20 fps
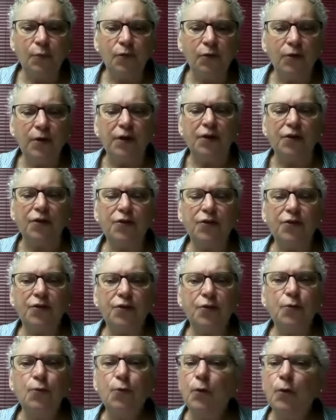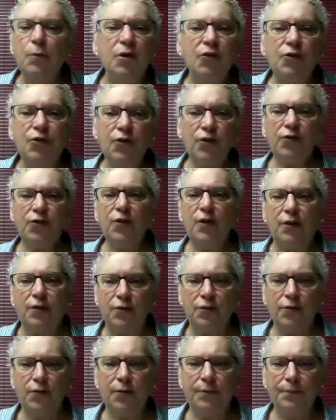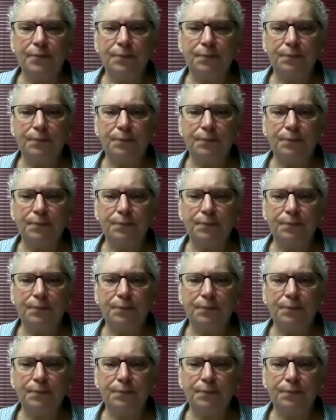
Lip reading: priests who were musicians.